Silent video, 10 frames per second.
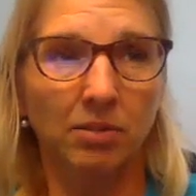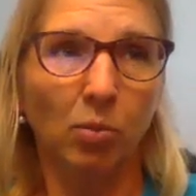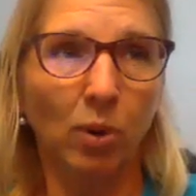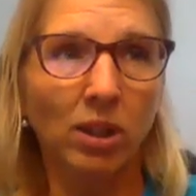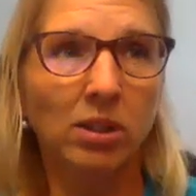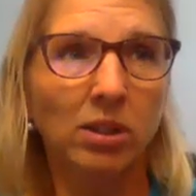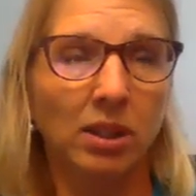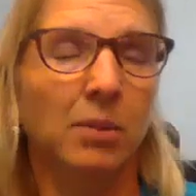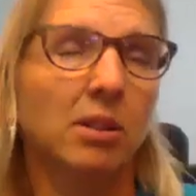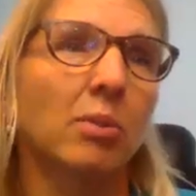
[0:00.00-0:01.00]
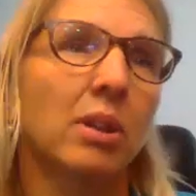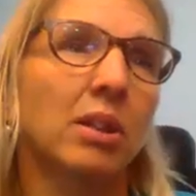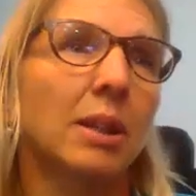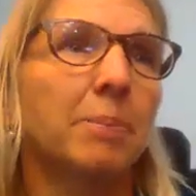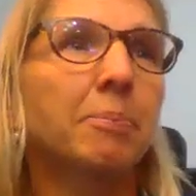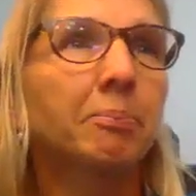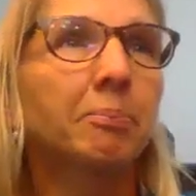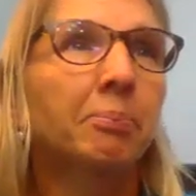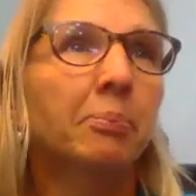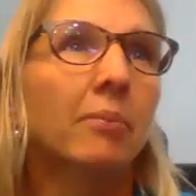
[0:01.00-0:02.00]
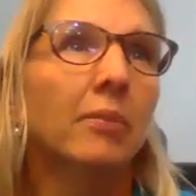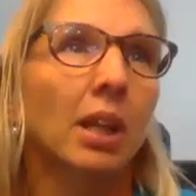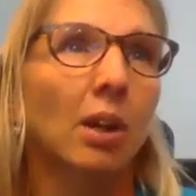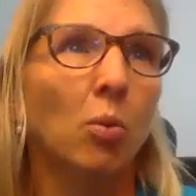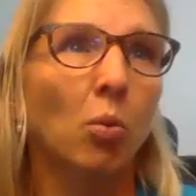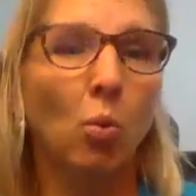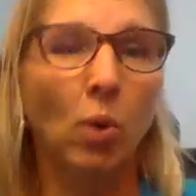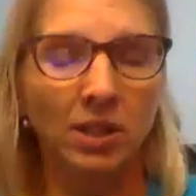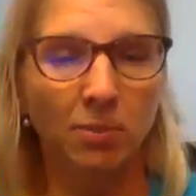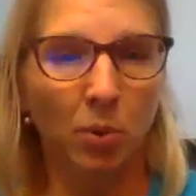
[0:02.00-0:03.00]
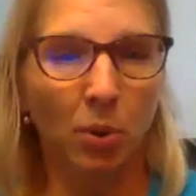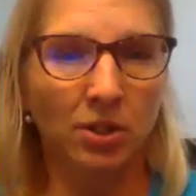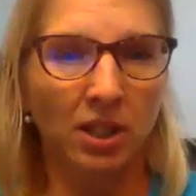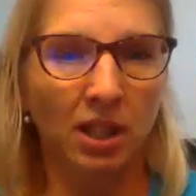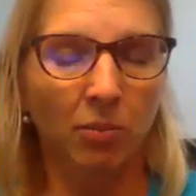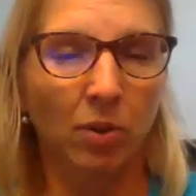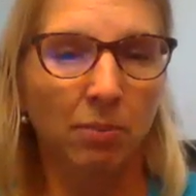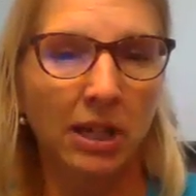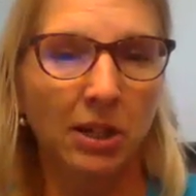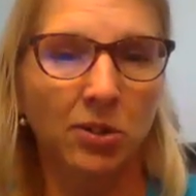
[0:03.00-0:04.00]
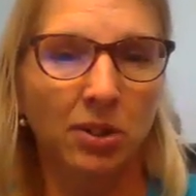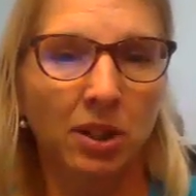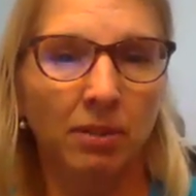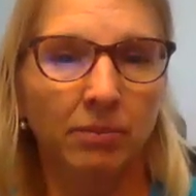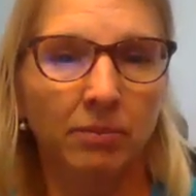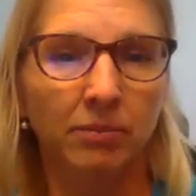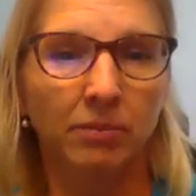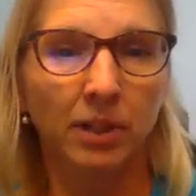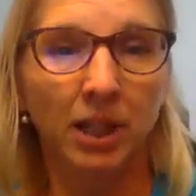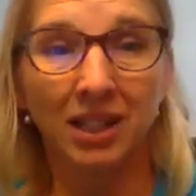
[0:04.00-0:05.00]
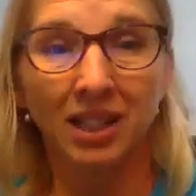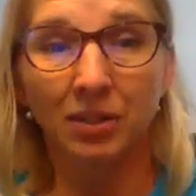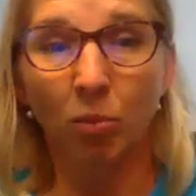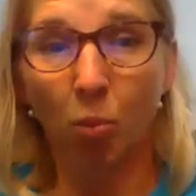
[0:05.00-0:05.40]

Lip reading: along with them, what's important to them, what matters to them, and then